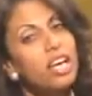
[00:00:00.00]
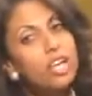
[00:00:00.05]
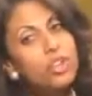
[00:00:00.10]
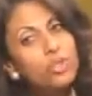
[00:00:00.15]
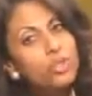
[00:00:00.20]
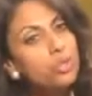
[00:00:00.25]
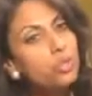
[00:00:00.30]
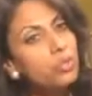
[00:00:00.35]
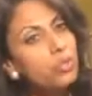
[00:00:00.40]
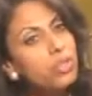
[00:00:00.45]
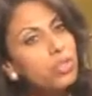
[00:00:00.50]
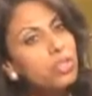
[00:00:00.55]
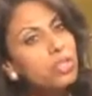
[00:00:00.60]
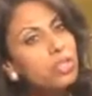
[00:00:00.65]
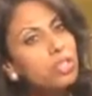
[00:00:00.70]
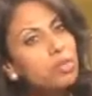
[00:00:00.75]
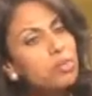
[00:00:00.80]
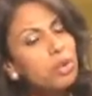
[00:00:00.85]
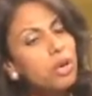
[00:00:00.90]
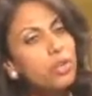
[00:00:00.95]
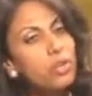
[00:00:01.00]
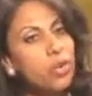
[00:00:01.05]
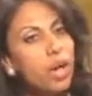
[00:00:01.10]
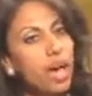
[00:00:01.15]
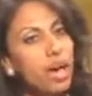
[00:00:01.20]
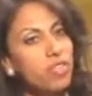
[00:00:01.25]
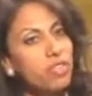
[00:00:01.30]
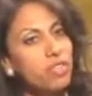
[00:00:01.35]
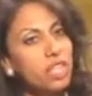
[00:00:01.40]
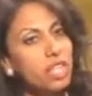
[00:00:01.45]
In Jerusalem, you
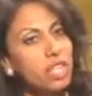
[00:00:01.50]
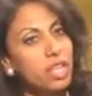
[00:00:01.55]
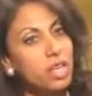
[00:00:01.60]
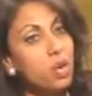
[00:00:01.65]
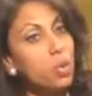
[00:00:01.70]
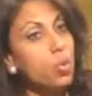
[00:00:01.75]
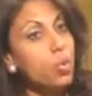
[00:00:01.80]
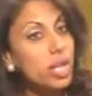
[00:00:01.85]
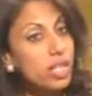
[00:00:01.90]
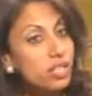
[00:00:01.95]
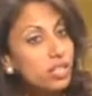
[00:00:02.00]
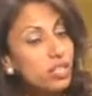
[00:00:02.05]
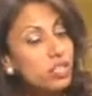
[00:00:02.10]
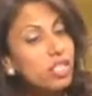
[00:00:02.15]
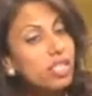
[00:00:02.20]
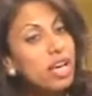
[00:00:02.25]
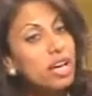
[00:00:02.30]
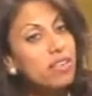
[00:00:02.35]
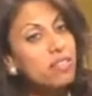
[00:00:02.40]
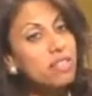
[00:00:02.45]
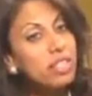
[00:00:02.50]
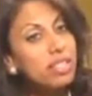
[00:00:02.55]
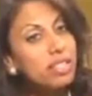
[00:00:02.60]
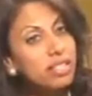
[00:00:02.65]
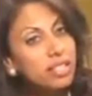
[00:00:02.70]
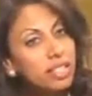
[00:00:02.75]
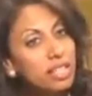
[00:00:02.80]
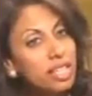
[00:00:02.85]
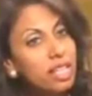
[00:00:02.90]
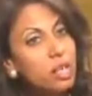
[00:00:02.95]
have the western side of the
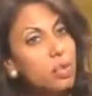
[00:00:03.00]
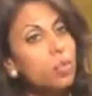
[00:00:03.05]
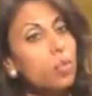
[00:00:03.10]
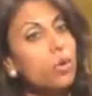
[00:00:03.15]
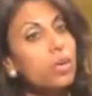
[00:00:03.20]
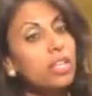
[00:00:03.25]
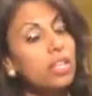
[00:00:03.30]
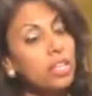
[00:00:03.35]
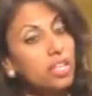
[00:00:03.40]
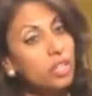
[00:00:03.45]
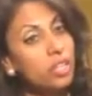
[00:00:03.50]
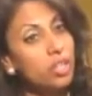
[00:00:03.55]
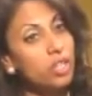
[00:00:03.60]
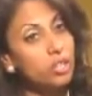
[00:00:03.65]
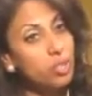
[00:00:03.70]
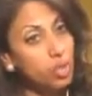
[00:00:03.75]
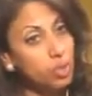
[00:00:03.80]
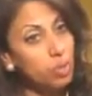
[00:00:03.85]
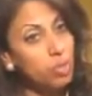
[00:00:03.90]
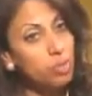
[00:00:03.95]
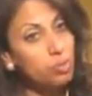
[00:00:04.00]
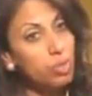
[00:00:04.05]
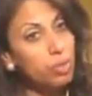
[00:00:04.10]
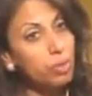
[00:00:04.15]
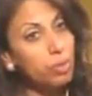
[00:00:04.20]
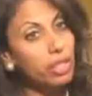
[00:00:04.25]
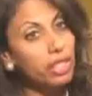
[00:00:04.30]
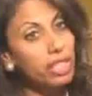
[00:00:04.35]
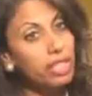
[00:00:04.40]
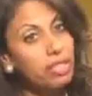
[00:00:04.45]
city where the Jewish
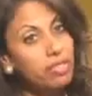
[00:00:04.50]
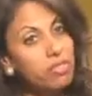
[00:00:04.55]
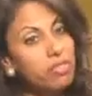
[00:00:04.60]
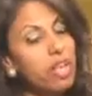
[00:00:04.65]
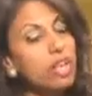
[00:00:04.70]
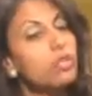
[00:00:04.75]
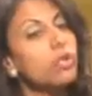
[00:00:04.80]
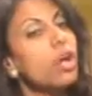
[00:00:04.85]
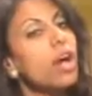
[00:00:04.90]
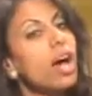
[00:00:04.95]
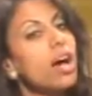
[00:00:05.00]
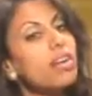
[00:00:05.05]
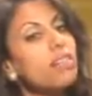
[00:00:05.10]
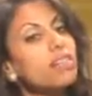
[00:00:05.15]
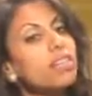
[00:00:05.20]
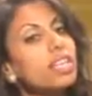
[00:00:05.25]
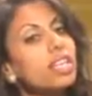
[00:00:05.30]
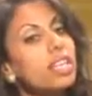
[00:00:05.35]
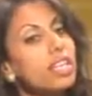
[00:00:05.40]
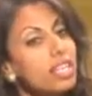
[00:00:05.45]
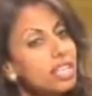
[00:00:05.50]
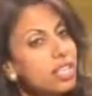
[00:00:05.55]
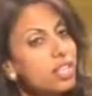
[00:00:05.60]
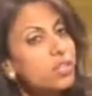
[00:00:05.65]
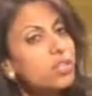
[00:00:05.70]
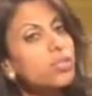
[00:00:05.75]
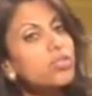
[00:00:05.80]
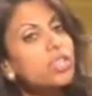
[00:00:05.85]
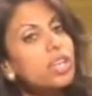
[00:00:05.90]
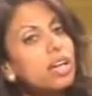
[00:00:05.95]
people live, and you have the
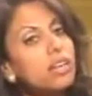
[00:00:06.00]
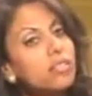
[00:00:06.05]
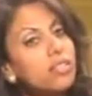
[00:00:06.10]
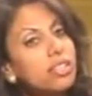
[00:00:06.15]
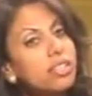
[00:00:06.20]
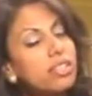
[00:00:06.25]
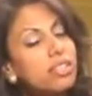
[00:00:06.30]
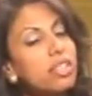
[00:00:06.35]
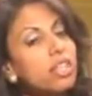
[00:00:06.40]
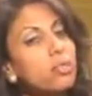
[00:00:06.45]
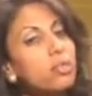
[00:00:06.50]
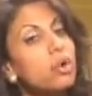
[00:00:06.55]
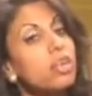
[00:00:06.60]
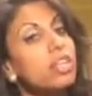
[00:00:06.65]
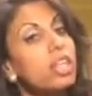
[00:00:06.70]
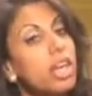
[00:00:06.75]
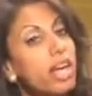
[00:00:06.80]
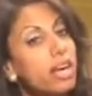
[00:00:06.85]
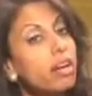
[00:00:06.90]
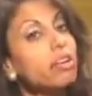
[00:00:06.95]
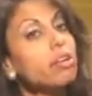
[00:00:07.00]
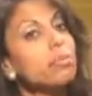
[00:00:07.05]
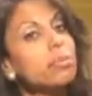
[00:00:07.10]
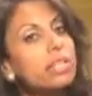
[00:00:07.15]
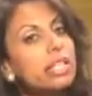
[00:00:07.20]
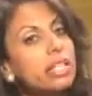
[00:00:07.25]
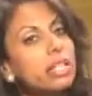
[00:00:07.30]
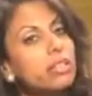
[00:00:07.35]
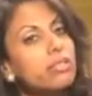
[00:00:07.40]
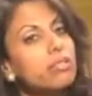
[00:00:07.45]
eastern side of the city where the
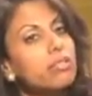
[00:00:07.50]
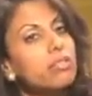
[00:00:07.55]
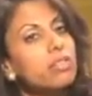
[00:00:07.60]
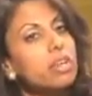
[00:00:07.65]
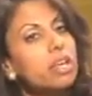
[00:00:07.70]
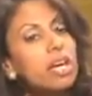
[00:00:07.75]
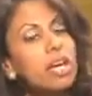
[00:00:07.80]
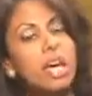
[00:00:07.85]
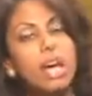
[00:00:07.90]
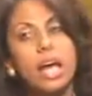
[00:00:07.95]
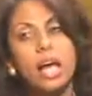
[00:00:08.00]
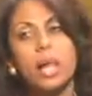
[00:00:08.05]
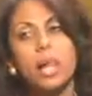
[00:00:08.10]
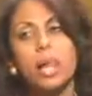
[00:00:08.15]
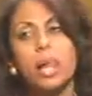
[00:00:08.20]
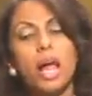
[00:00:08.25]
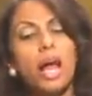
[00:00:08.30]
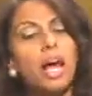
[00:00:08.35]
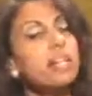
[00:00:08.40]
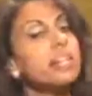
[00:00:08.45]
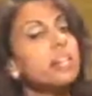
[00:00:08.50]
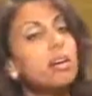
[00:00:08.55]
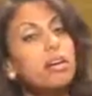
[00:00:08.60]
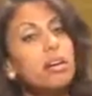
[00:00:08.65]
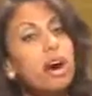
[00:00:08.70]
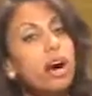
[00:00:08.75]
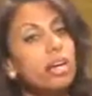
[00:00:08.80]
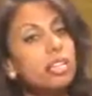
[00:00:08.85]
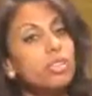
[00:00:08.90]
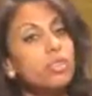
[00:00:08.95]
Arabs live. And the
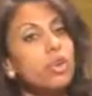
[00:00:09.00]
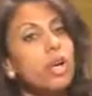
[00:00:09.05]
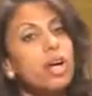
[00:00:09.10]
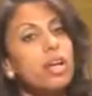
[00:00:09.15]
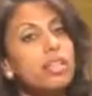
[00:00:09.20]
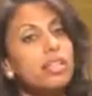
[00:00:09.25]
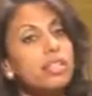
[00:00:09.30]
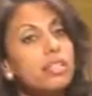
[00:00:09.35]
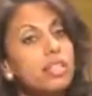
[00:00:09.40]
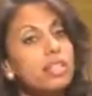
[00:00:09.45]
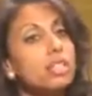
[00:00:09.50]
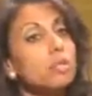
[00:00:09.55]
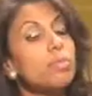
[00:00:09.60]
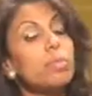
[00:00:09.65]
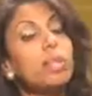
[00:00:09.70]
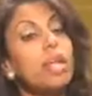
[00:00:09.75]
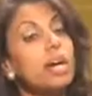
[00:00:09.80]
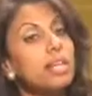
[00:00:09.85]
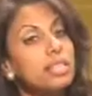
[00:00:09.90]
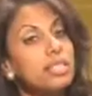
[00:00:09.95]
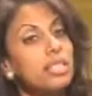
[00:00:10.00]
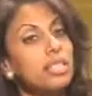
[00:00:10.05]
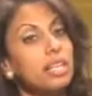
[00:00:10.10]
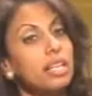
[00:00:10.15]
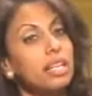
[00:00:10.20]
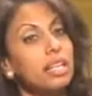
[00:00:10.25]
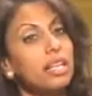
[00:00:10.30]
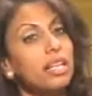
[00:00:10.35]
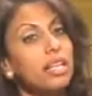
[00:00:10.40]
contrast is blinding.